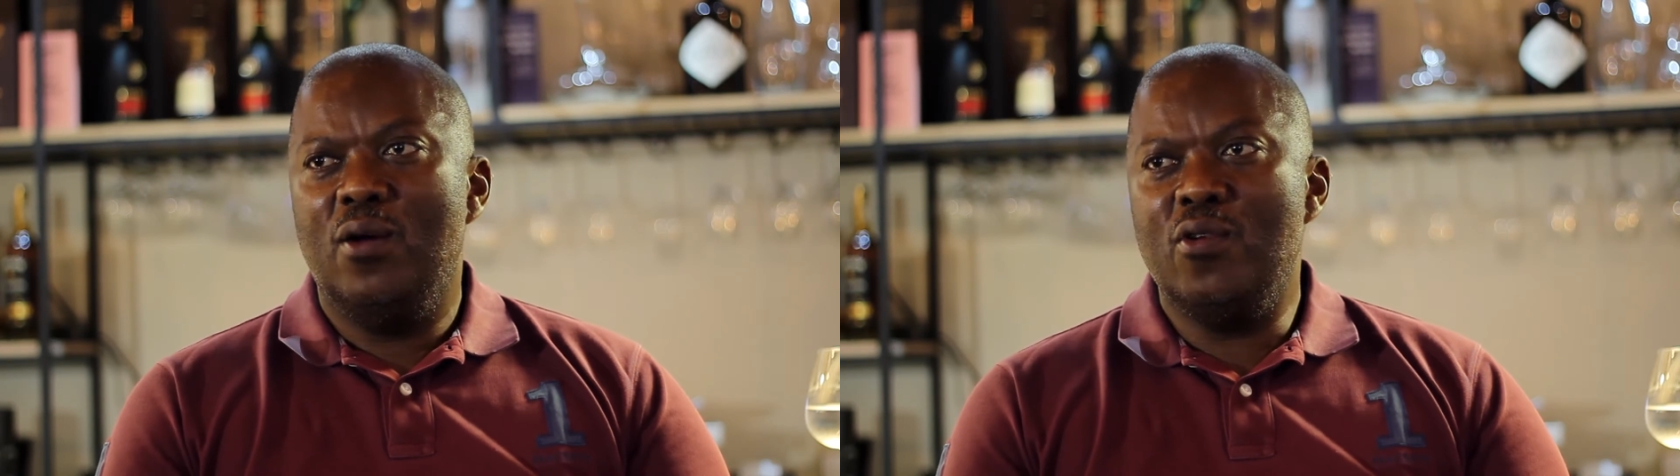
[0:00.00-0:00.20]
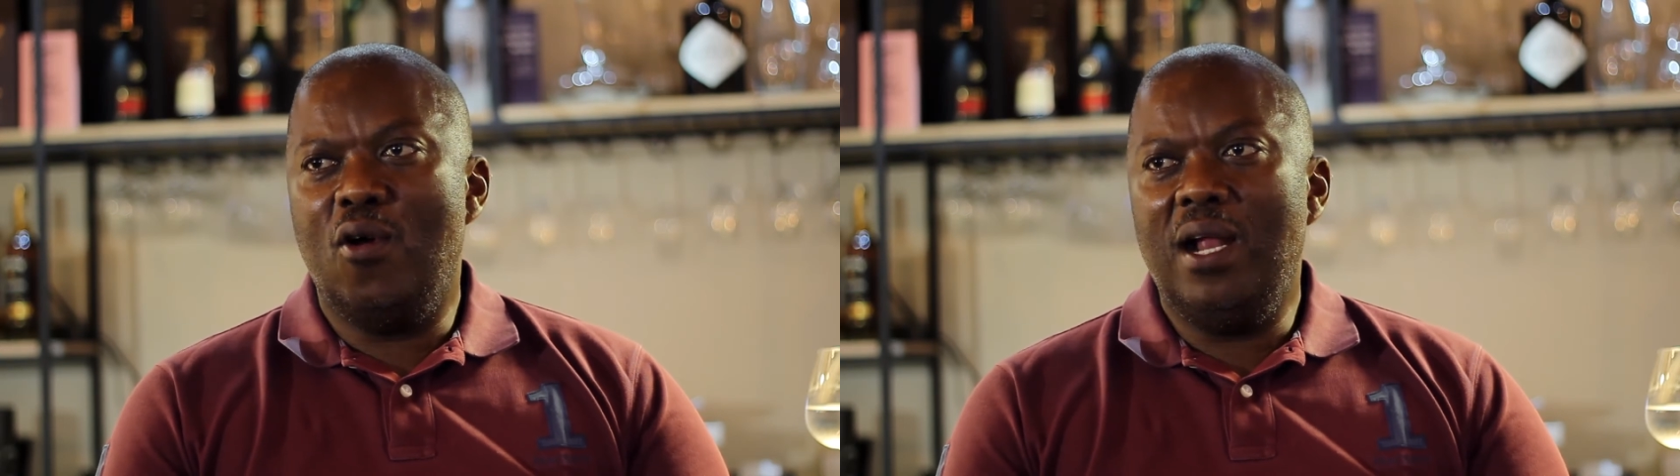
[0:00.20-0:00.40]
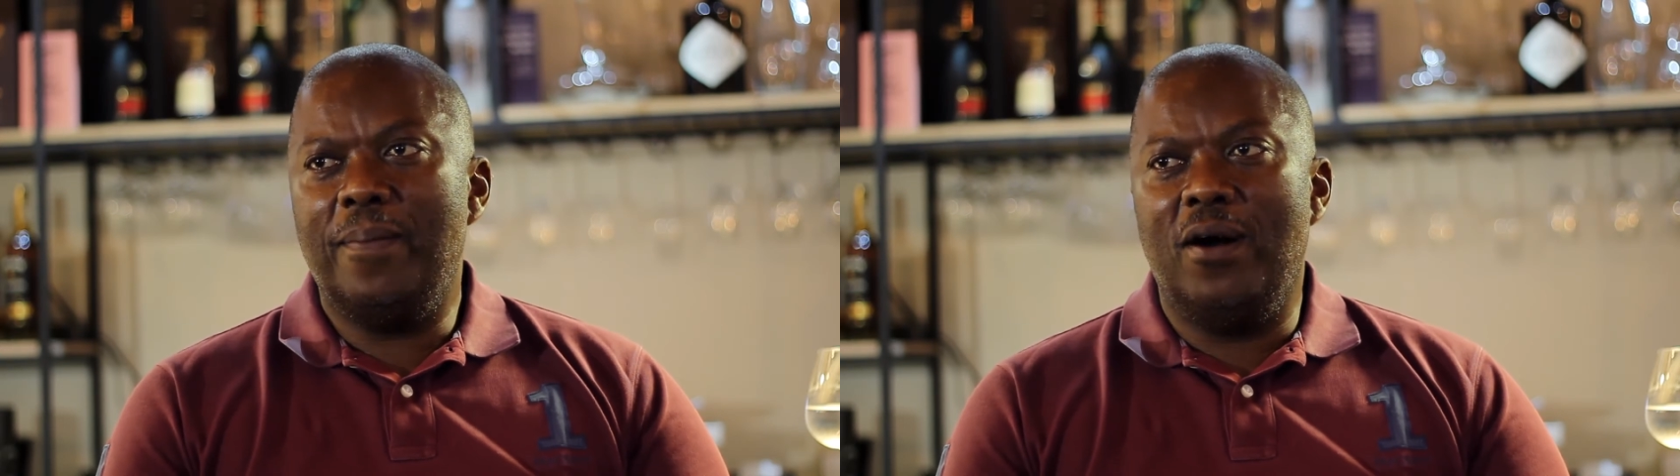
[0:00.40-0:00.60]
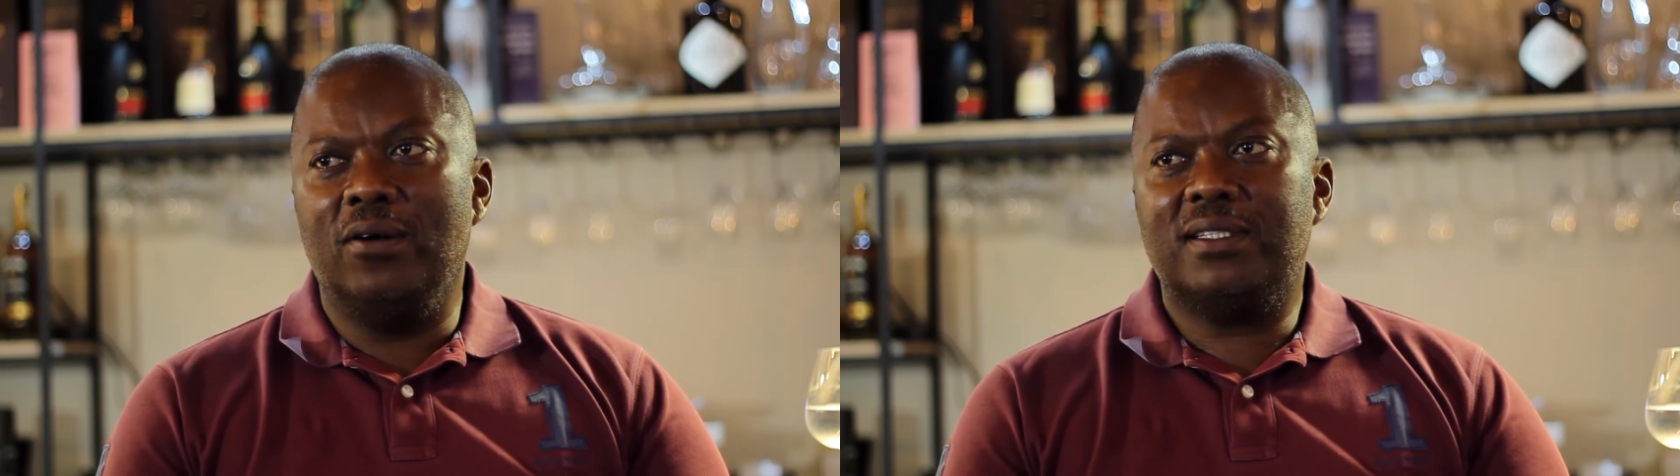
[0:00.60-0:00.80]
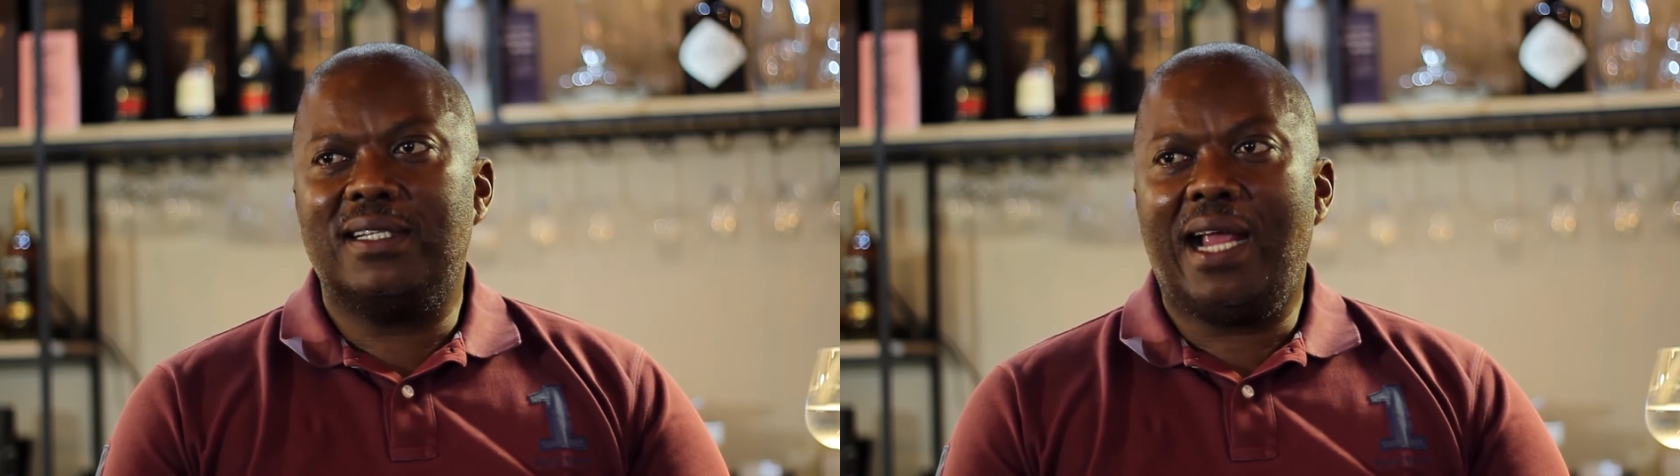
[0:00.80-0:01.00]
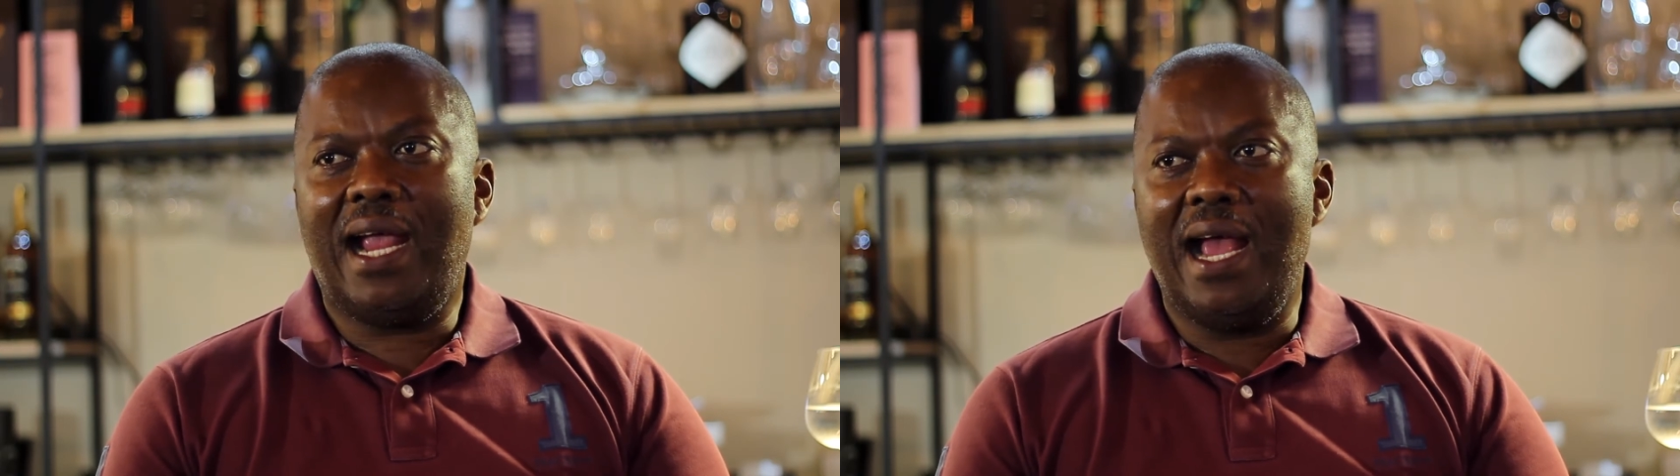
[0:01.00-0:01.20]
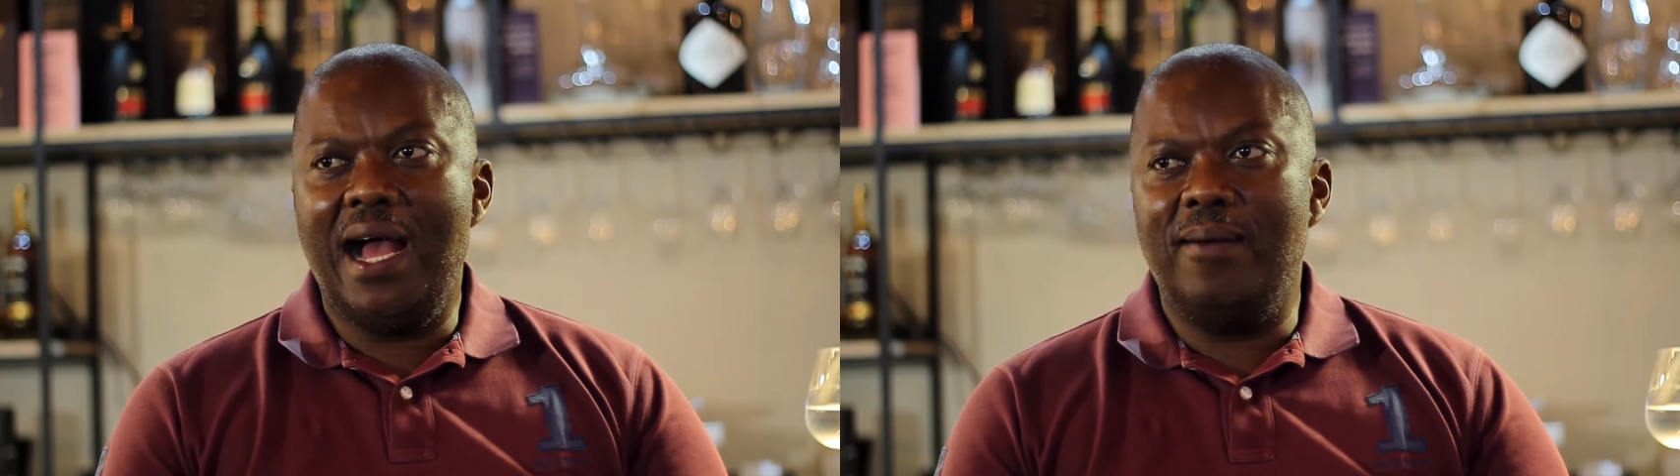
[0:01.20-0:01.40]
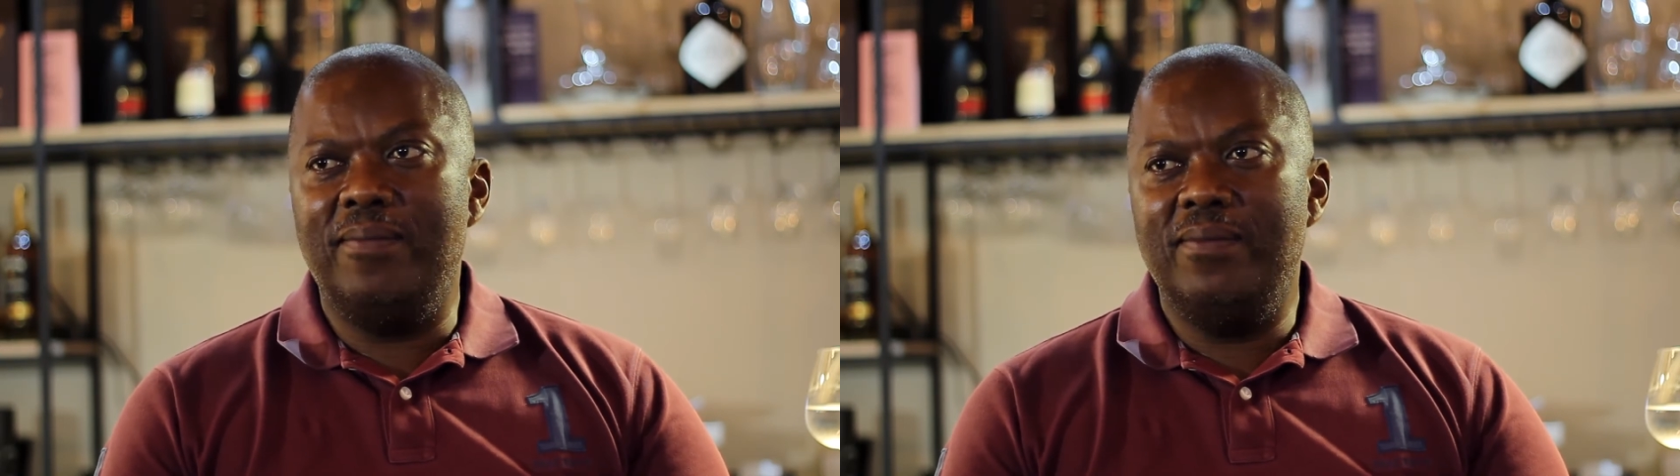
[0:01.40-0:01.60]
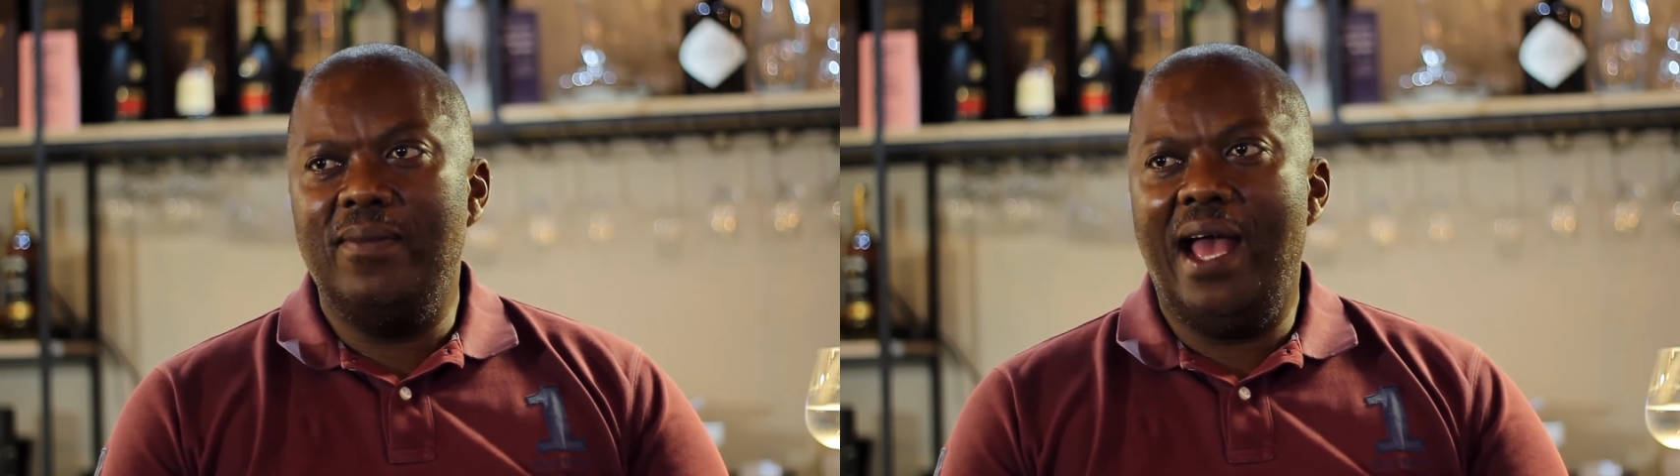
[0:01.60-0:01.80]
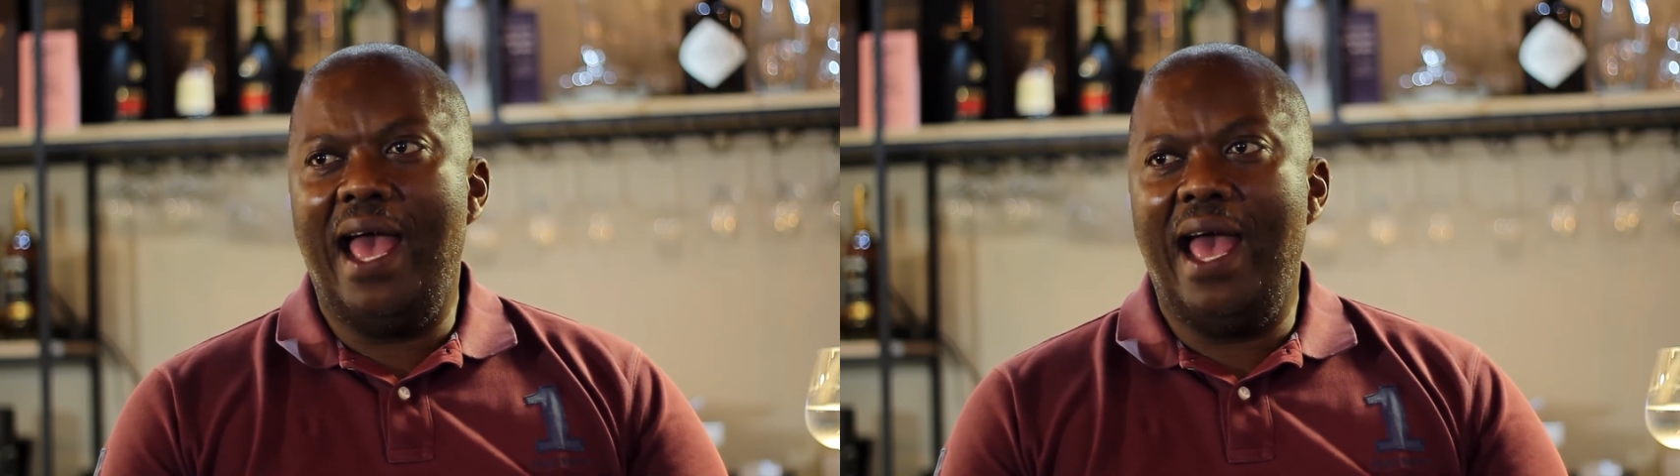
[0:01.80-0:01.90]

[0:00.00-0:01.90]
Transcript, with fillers: We're all about come